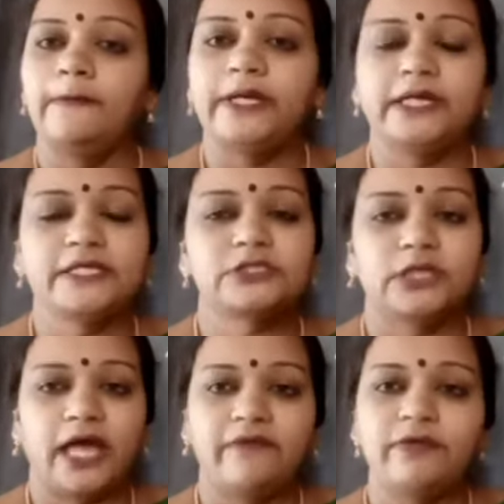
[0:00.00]
it is
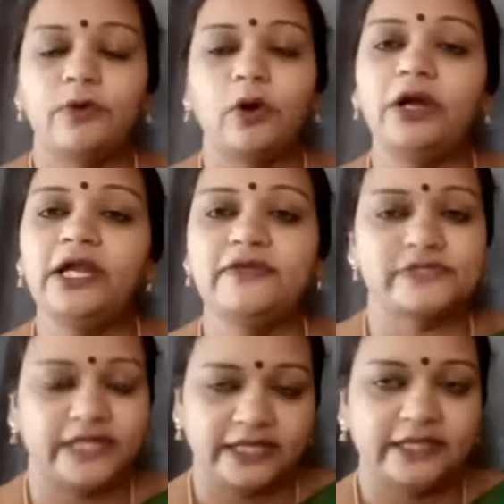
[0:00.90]
having broad
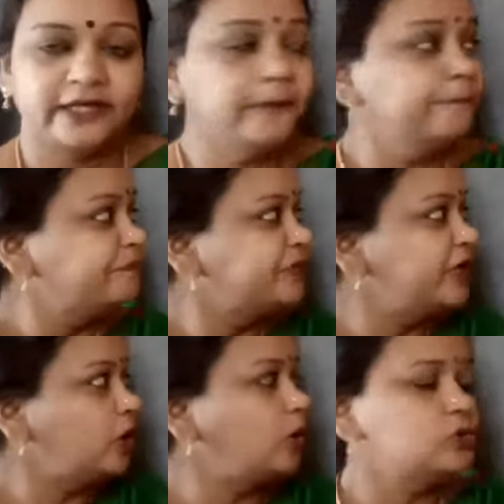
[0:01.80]
leaves like that.
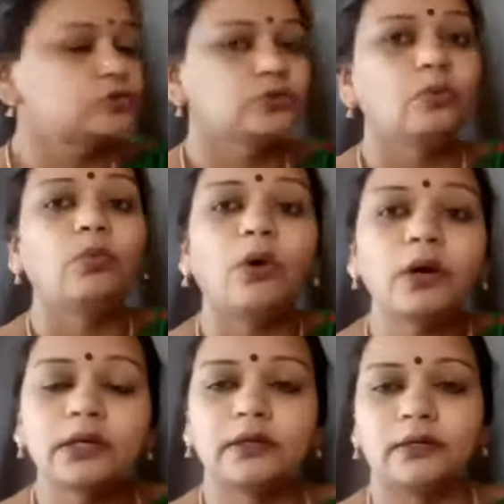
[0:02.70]
Here also,
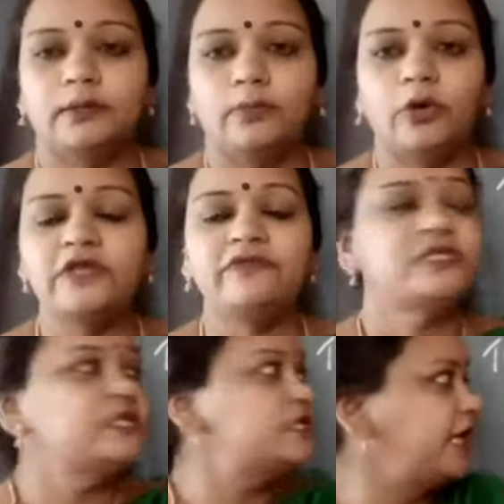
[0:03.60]
what body
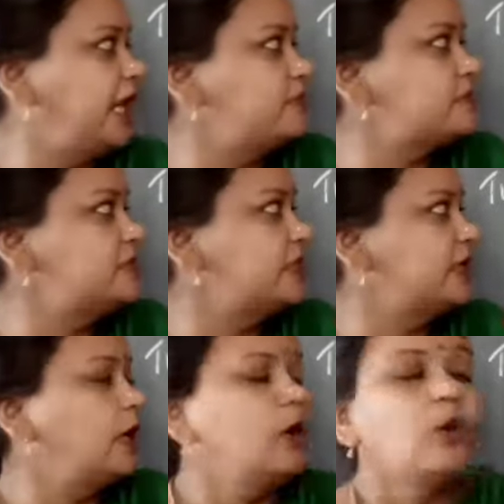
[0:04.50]
features helps
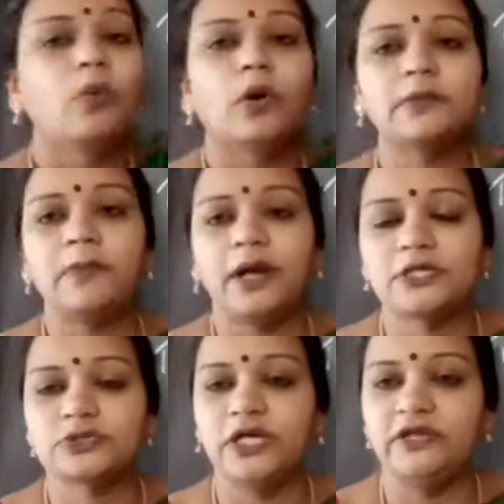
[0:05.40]
the water
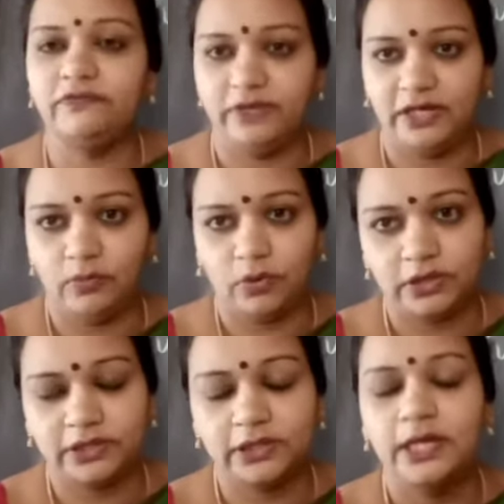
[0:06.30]
plants to live in
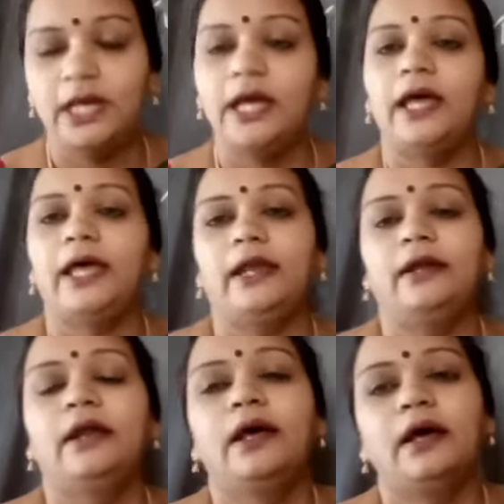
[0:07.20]
water,
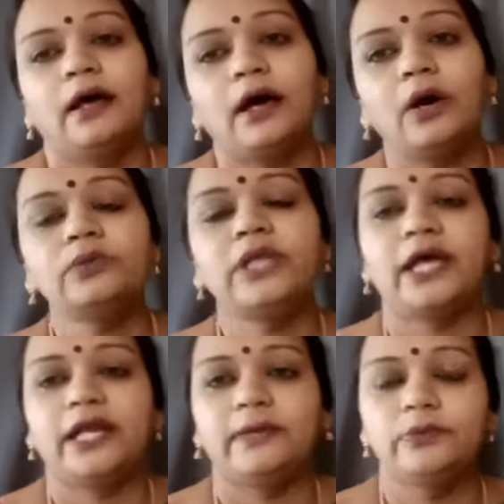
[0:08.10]
and how they
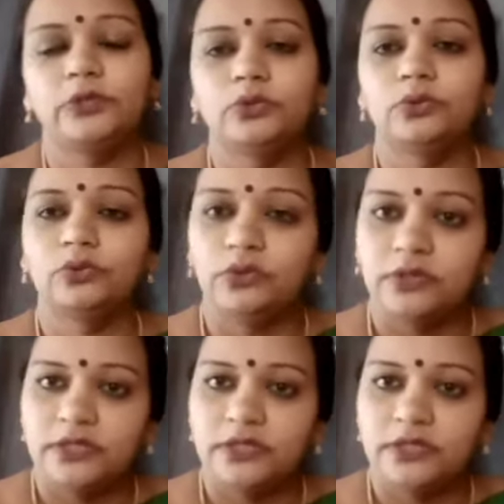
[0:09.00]
are able to